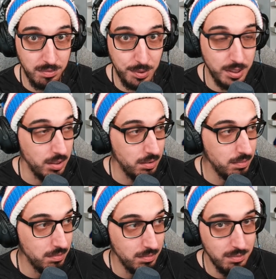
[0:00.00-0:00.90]
still
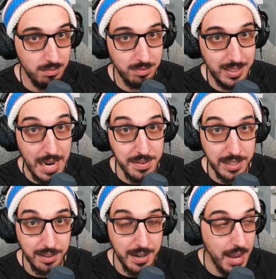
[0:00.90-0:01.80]
tending
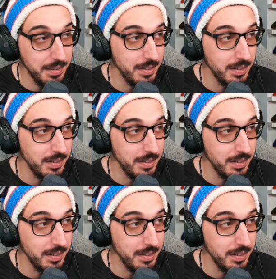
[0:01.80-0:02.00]
the net.